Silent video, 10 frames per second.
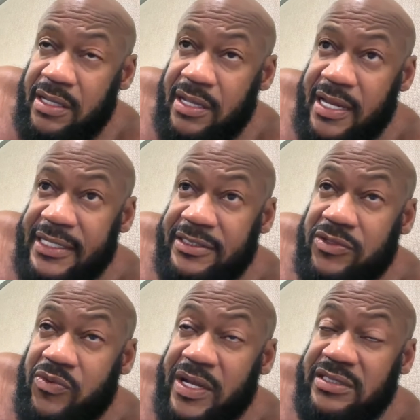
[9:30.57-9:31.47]
I guess
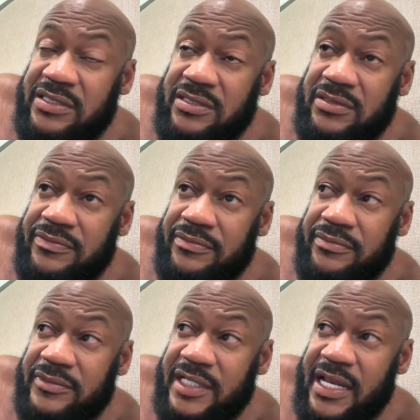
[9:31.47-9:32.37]
the question
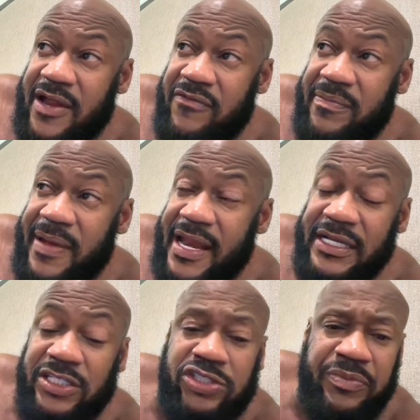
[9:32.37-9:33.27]
that everybody
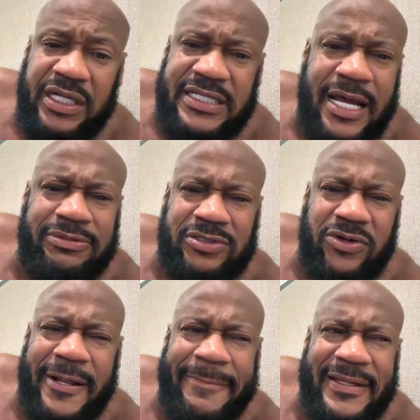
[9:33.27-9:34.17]
and this should be a top
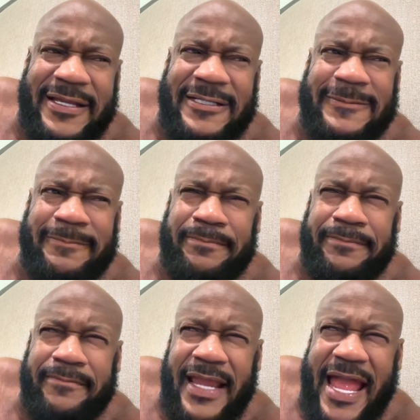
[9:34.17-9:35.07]
story because
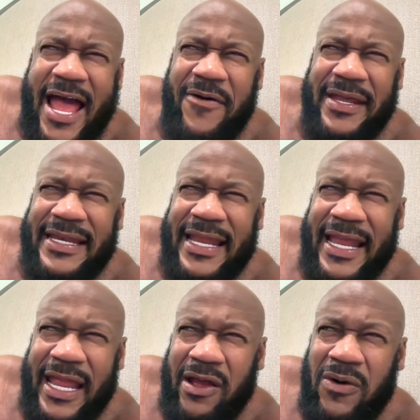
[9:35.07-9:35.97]
how in the
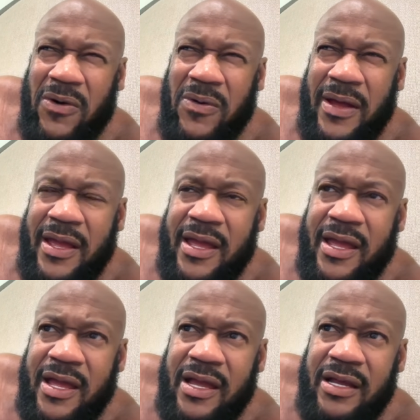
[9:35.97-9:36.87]
hell
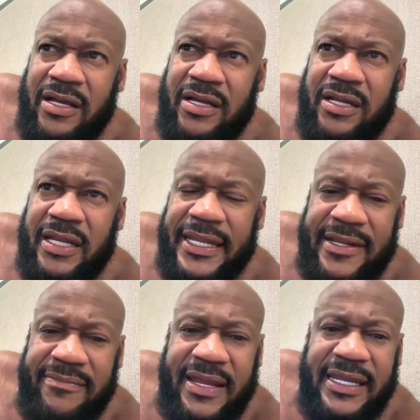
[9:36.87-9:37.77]
could an
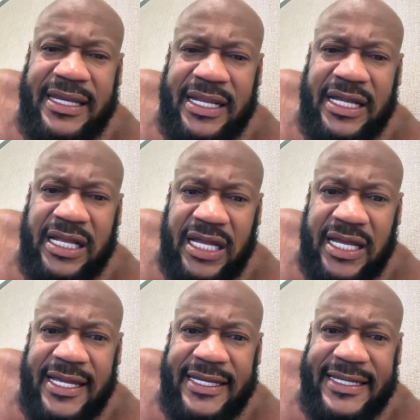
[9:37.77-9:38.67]
inmate get a
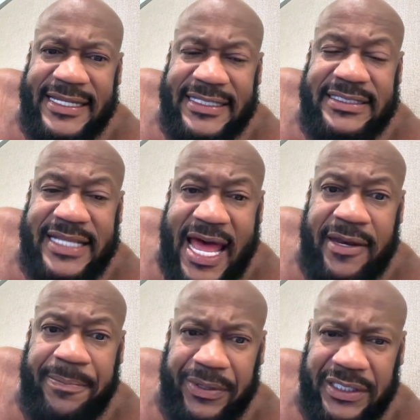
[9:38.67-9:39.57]
gun inside
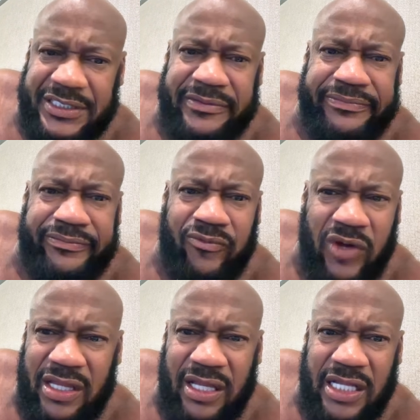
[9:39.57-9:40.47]
a prison?
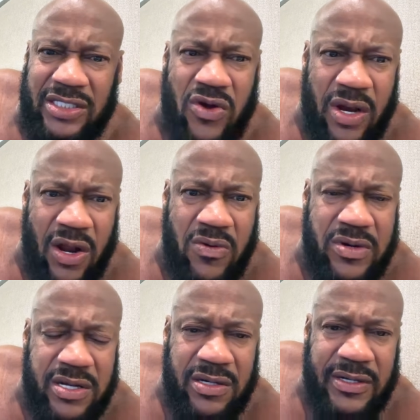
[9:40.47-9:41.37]
What is going on
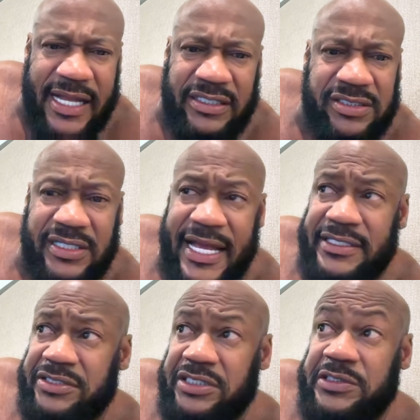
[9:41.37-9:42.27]
here? That's
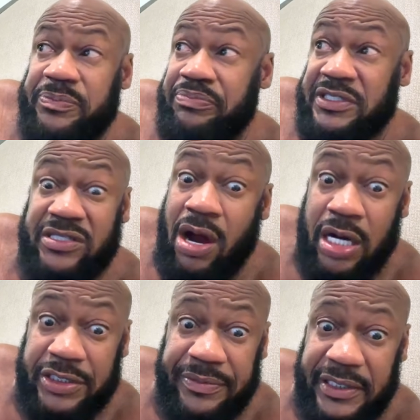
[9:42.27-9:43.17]
that's just
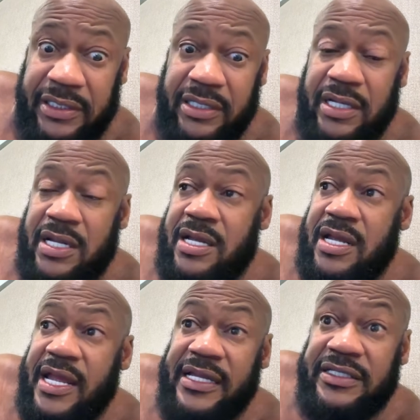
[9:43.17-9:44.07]
bizarre to me,
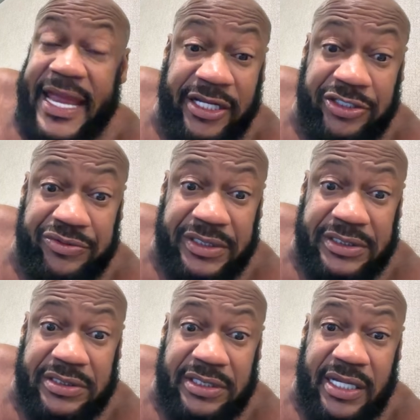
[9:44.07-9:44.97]
and
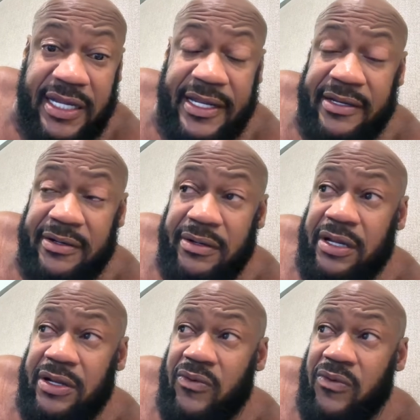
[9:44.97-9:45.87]
dangerous and
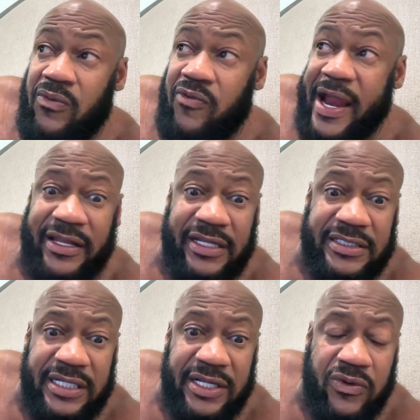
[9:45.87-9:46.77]

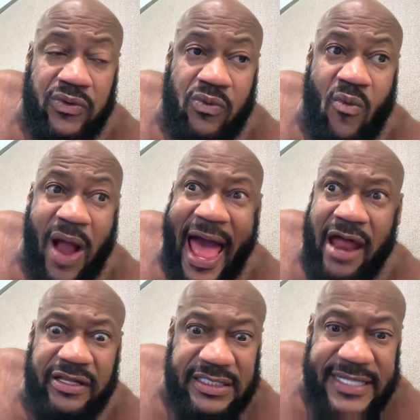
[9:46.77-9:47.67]
reckless. And
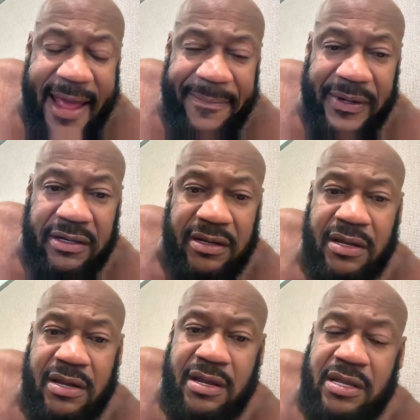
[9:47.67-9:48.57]
how did this happen?
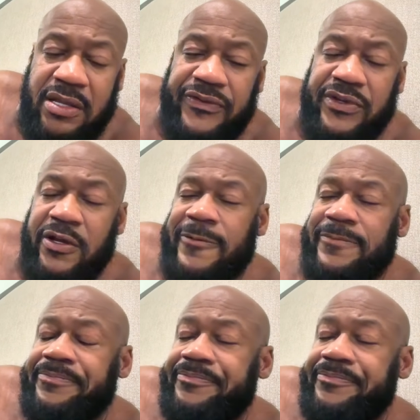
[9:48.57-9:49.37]
So,